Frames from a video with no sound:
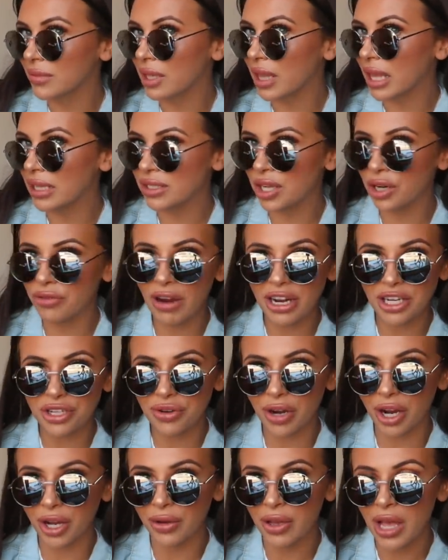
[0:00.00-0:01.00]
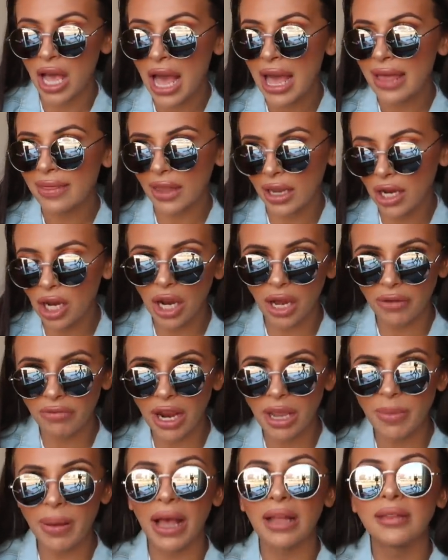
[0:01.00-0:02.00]
They're so retro. They look like
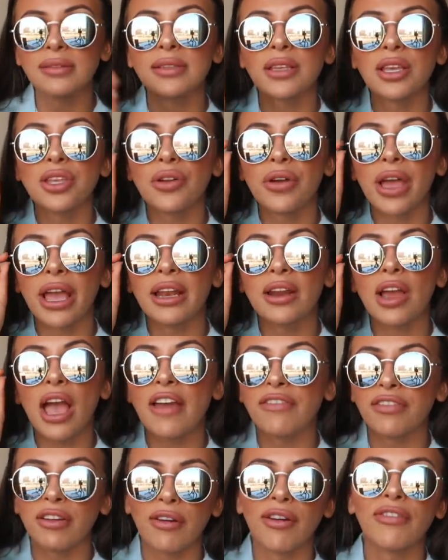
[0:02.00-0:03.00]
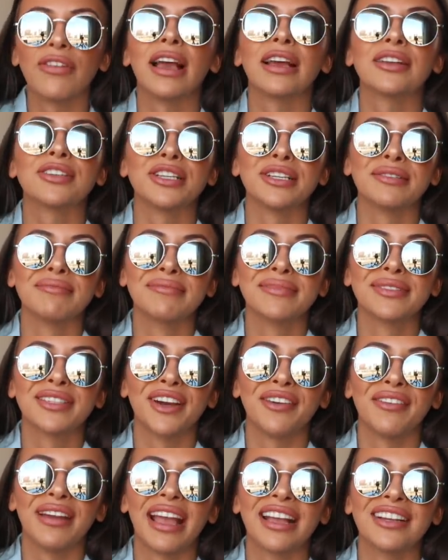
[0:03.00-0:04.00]
Ray-Bans. You're getting every reflection.
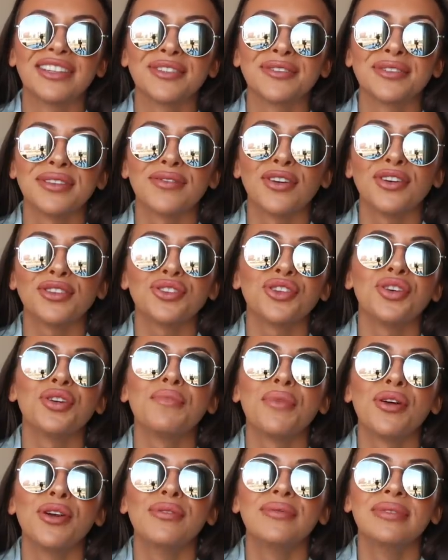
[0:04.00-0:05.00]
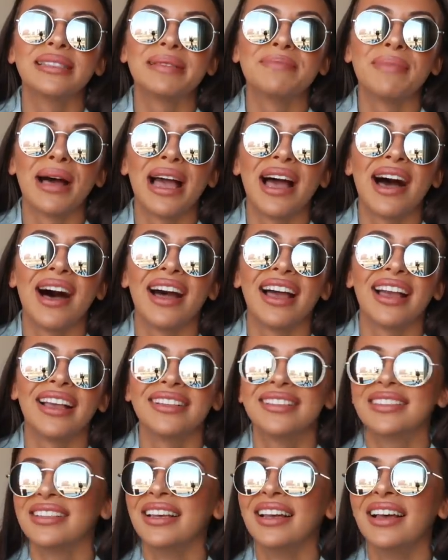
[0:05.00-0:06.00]
Sorry, angels. I've got two moons in my
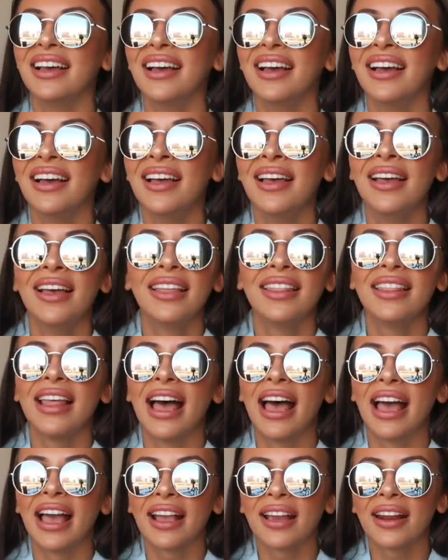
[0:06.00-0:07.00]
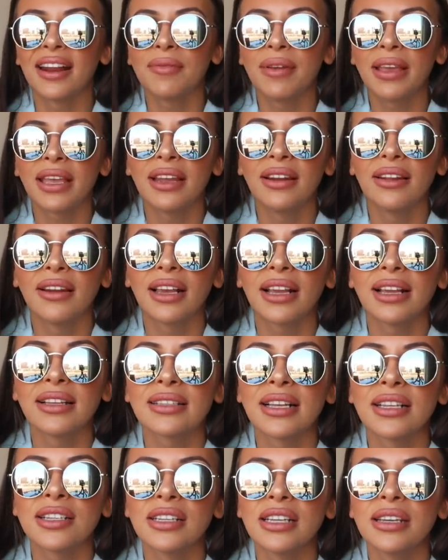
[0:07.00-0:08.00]
eyes. There. Can I make it look like
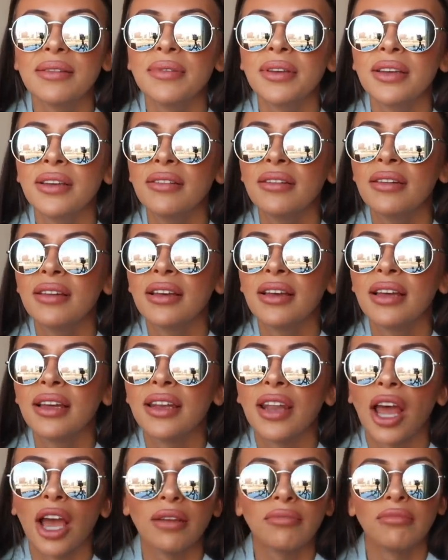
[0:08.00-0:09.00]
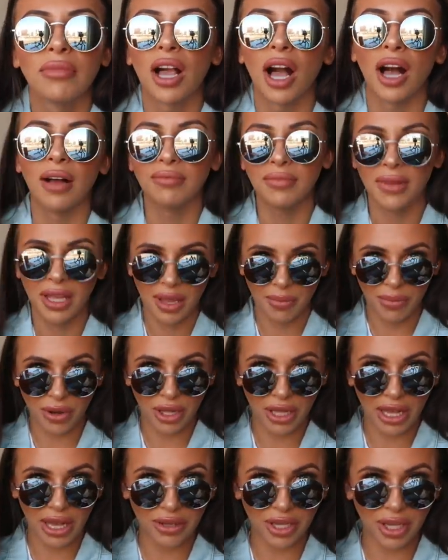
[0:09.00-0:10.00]
it's actually a moon? No, can't.
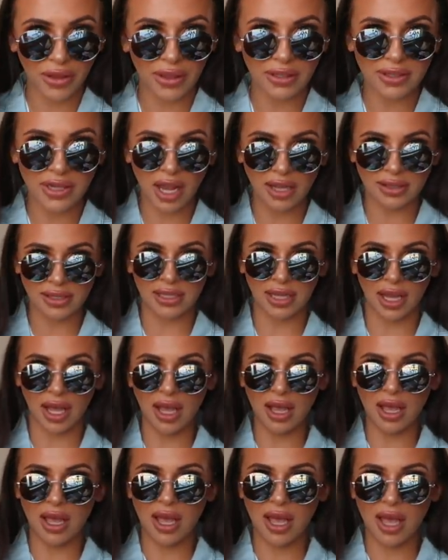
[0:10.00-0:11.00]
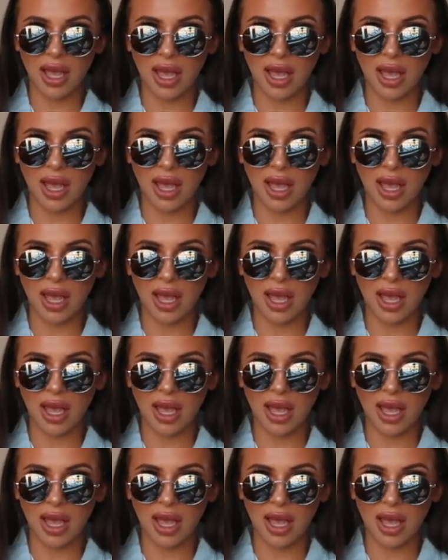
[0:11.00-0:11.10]
But look how cute these glasses are.